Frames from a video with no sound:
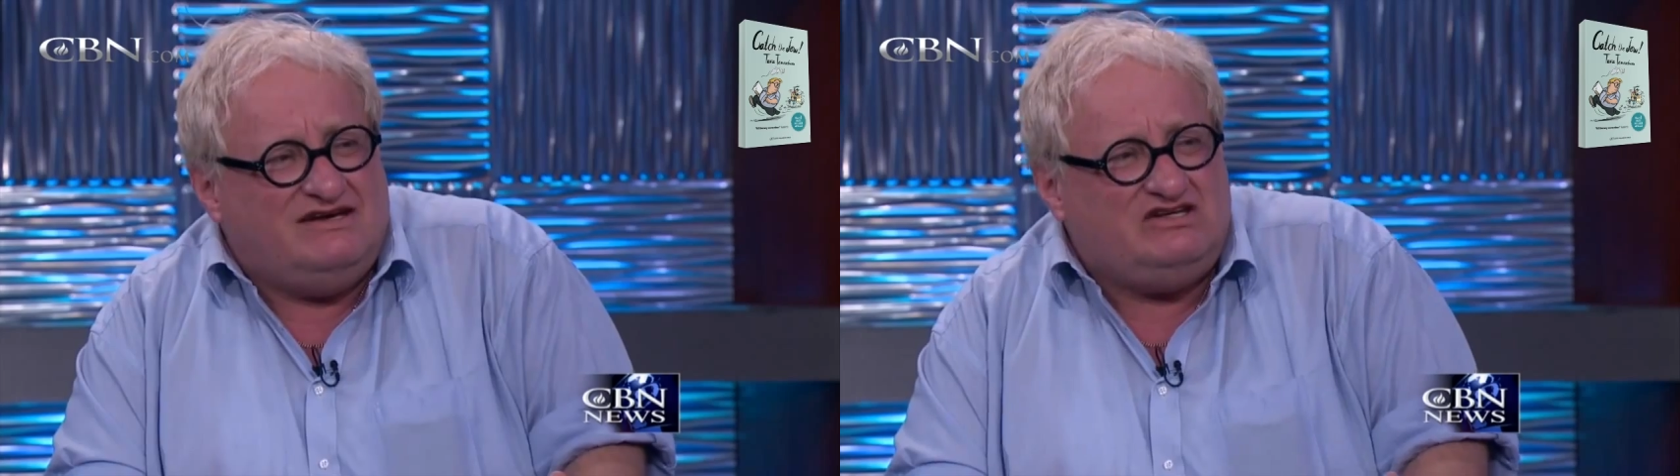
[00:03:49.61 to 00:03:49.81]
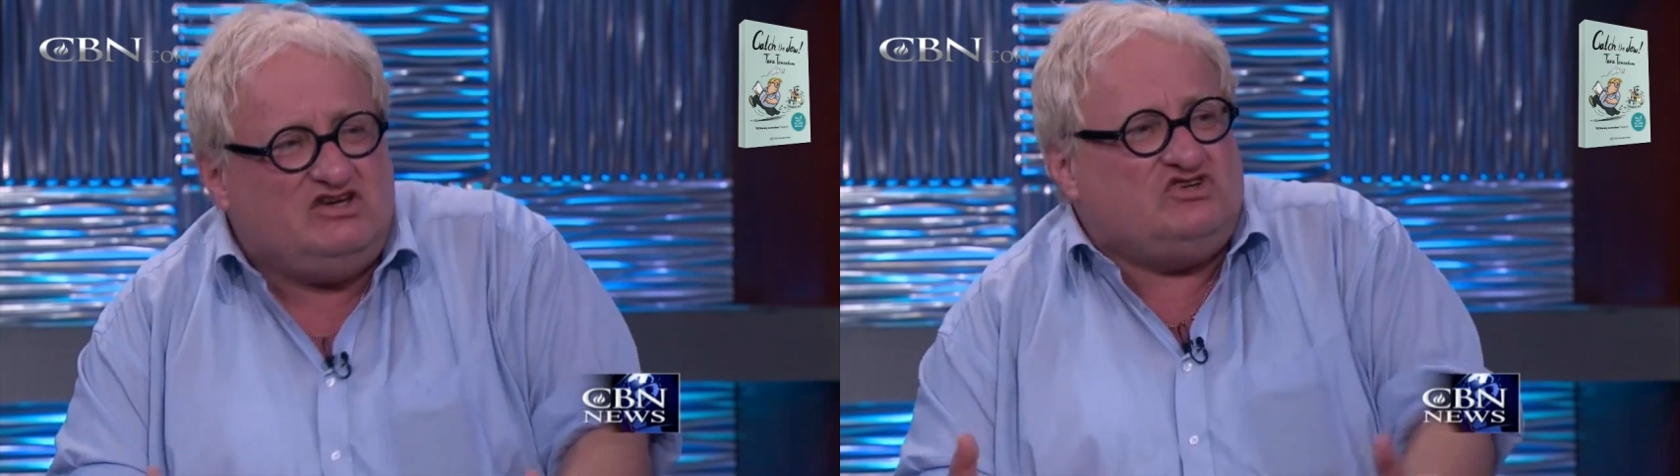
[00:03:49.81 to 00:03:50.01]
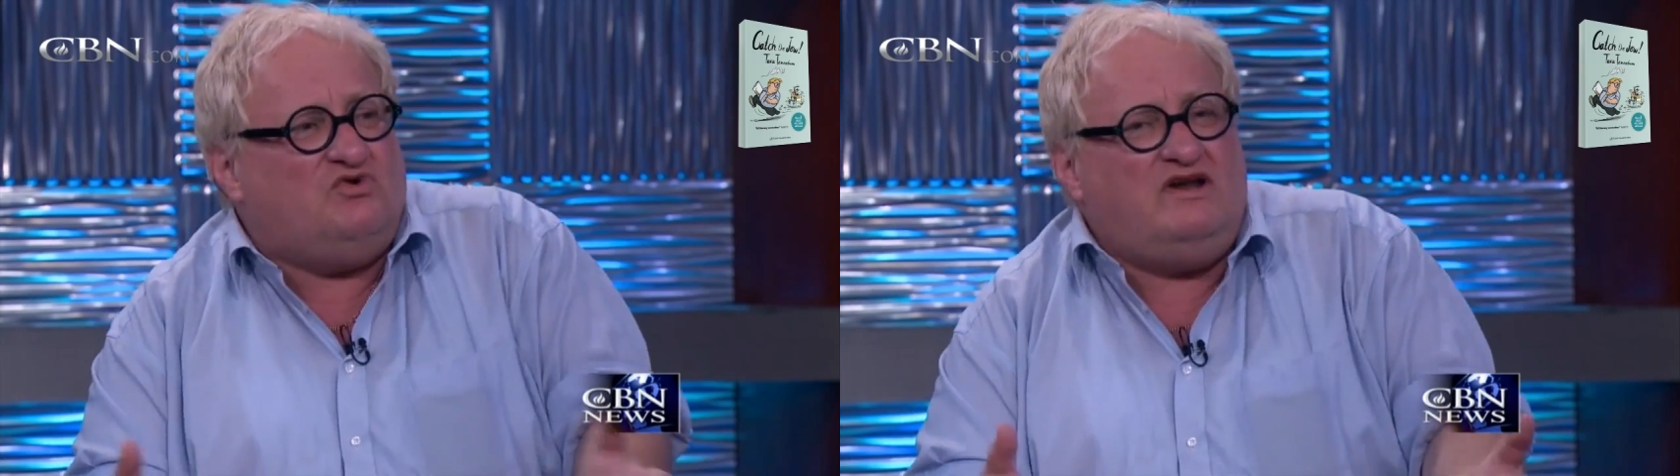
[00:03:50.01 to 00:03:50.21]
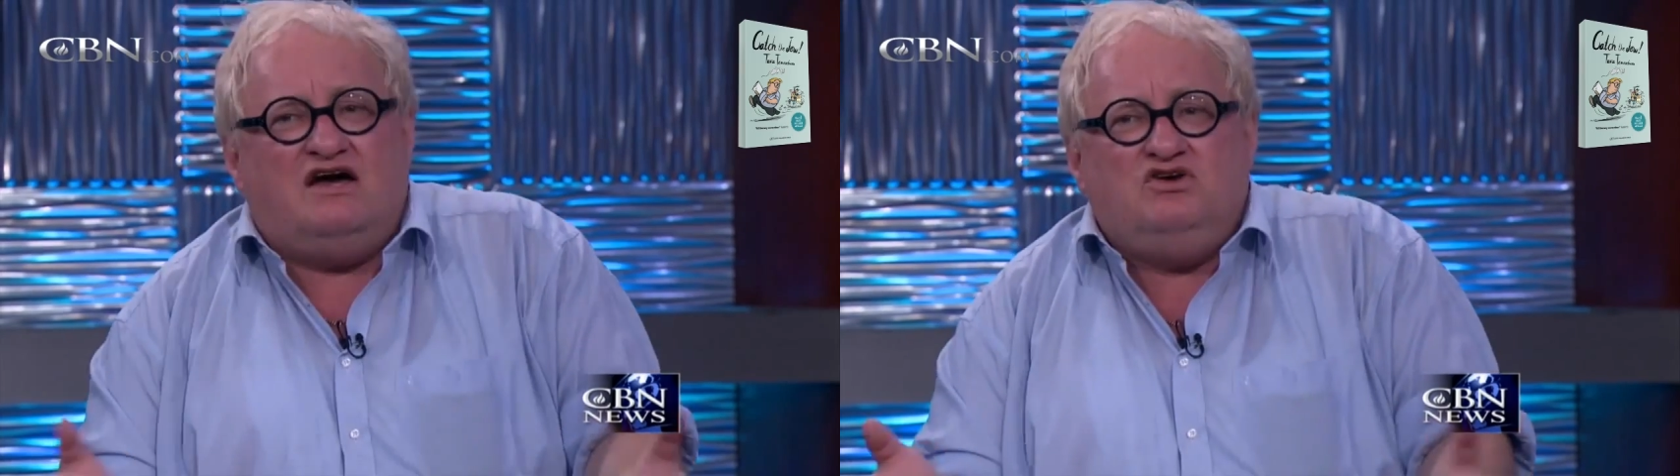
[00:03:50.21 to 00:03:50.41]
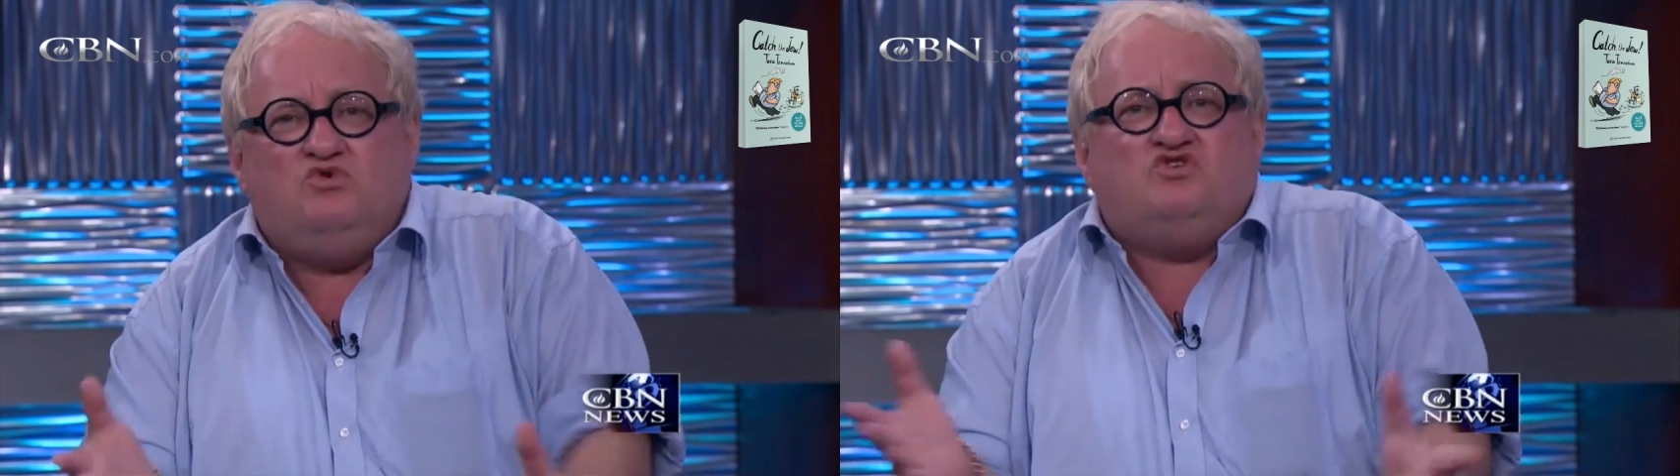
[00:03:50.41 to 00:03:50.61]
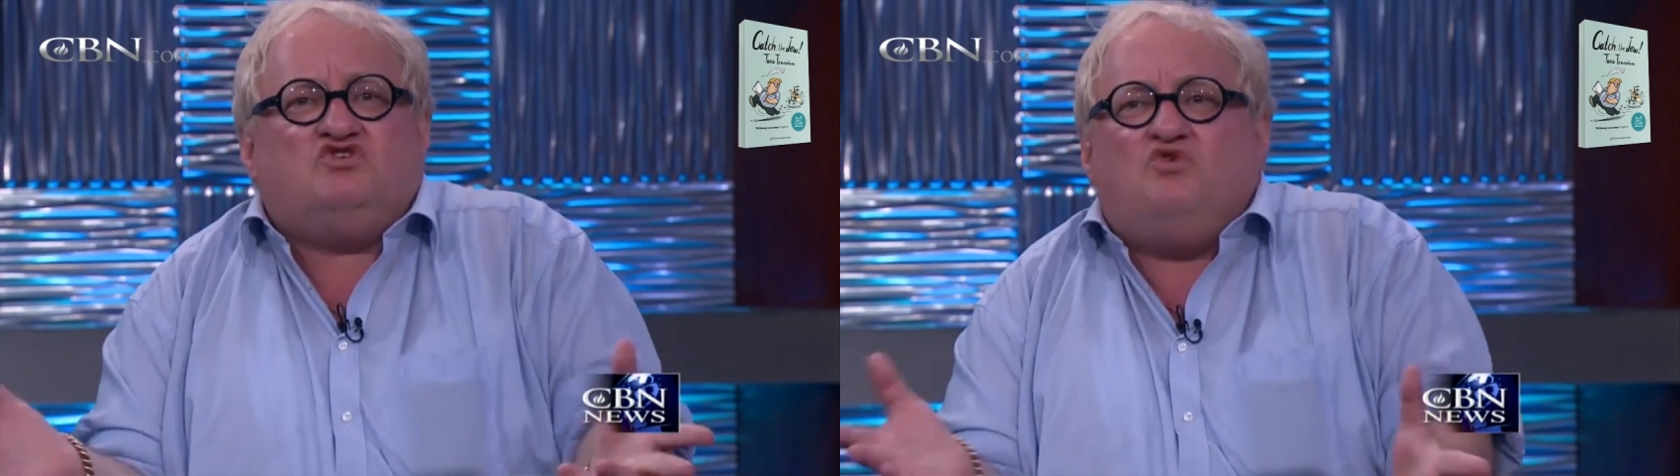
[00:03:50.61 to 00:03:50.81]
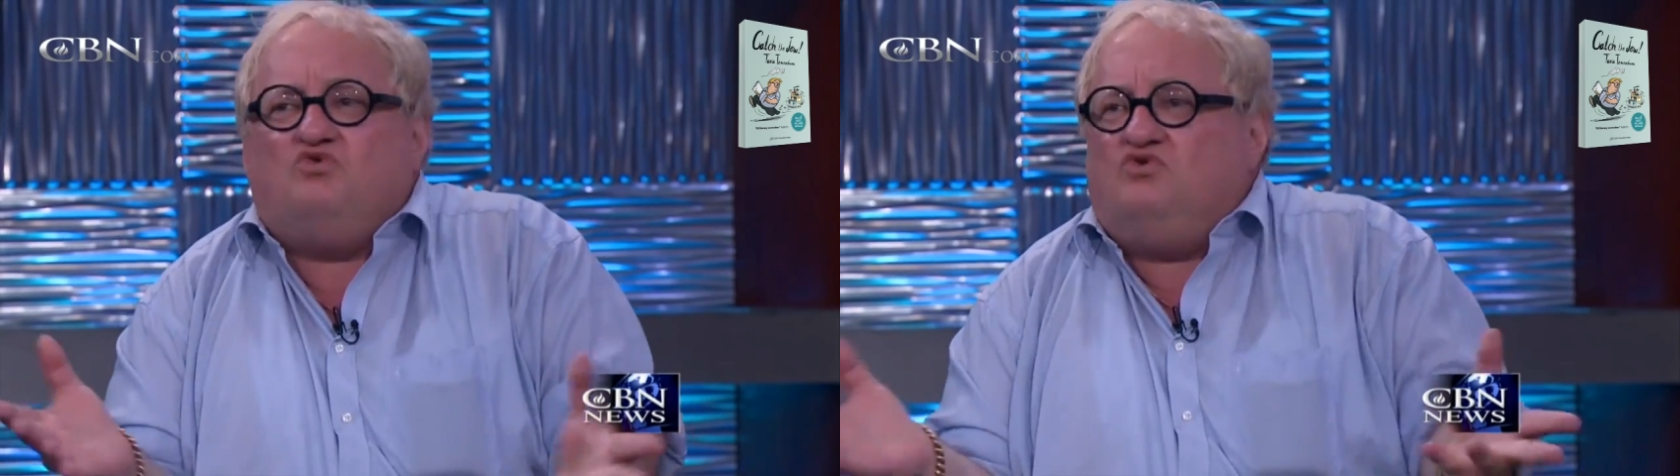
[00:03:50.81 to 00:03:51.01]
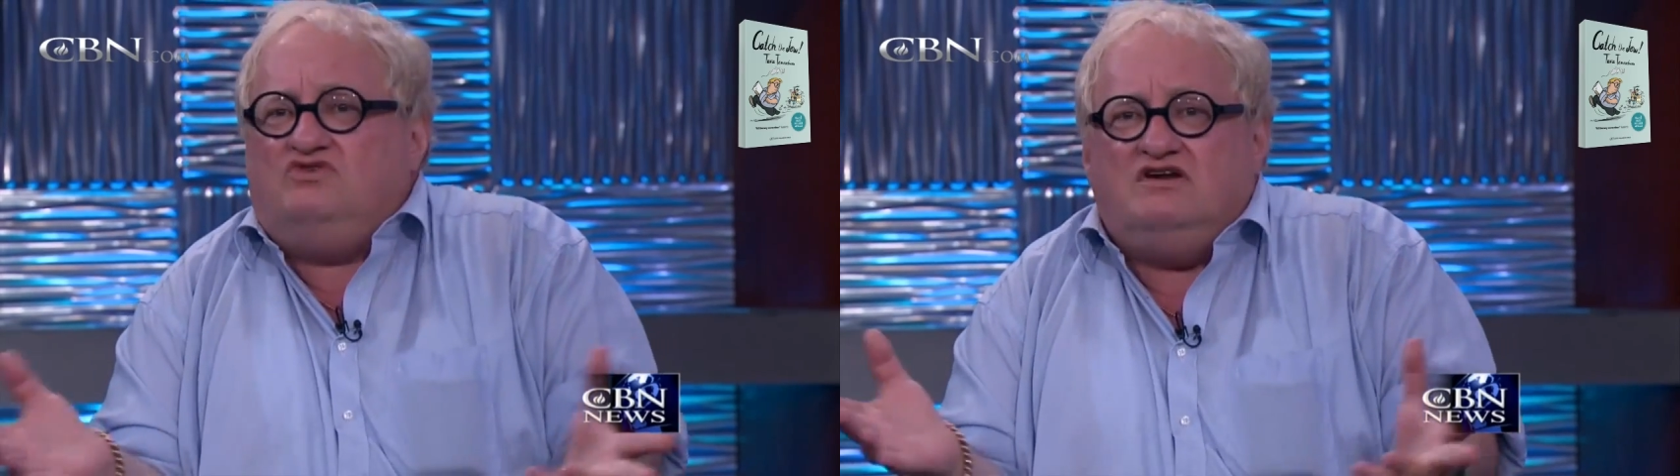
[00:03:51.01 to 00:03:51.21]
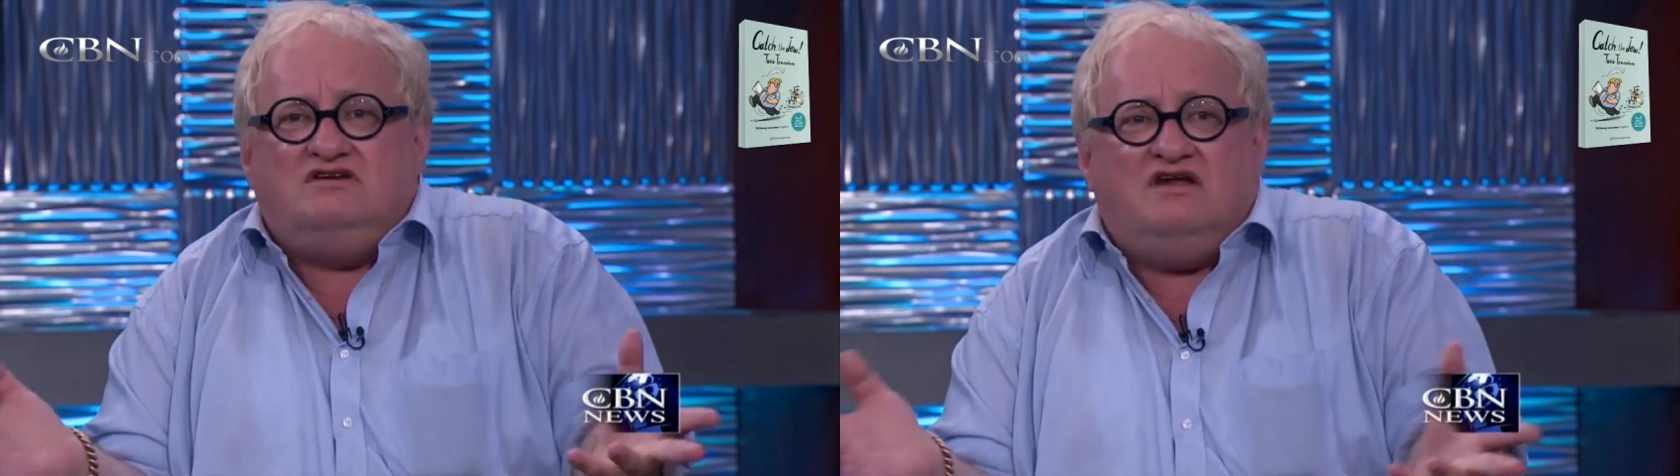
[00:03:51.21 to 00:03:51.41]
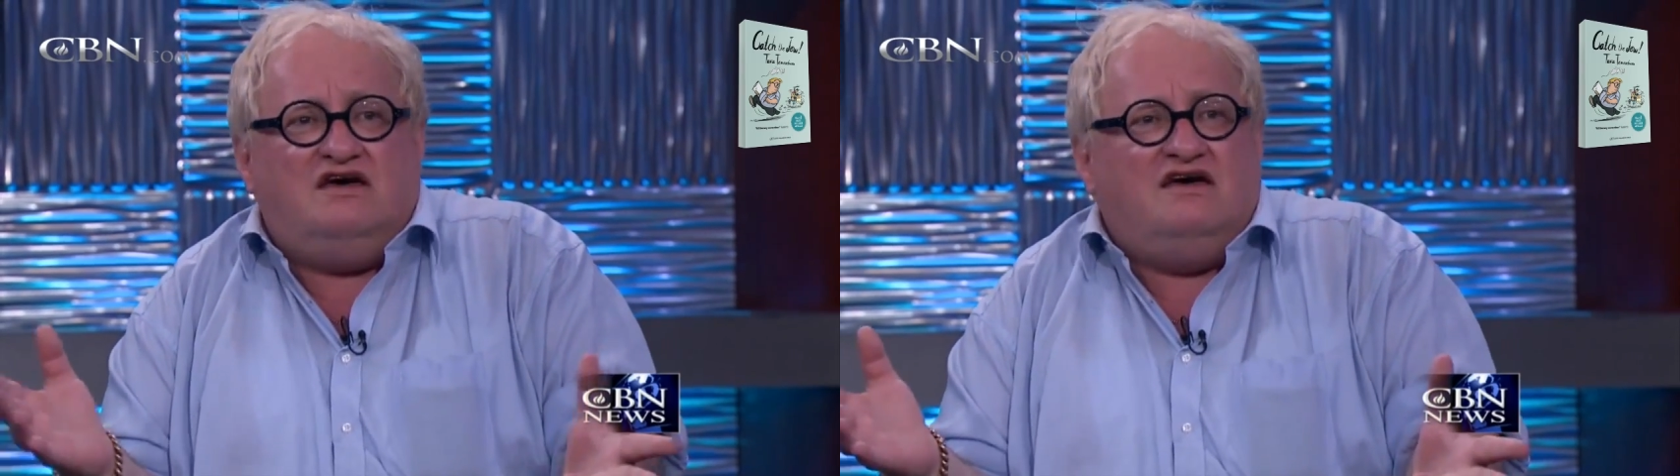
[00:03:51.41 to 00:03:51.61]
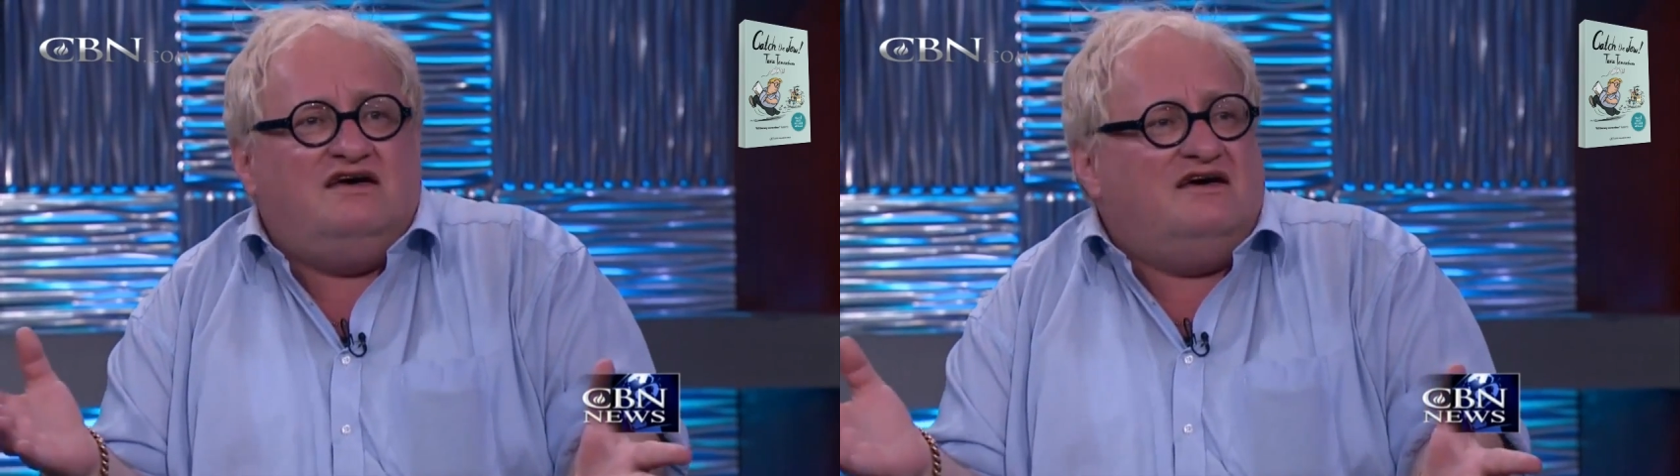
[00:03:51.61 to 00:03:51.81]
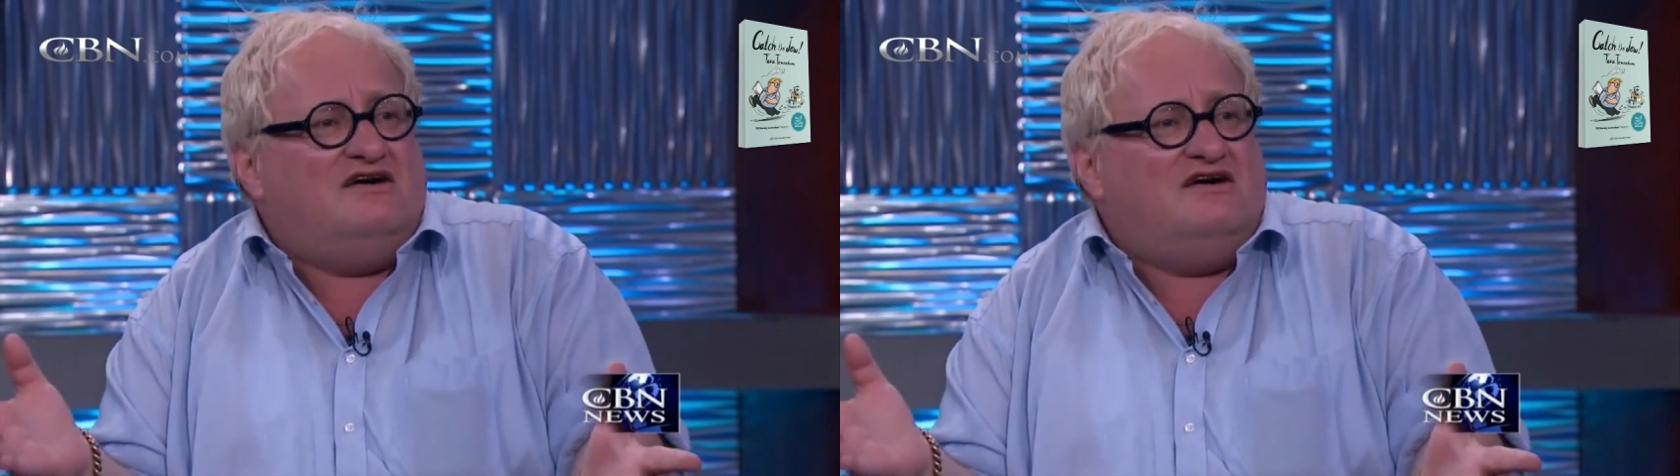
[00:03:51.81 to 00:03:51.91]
Since when are you so good in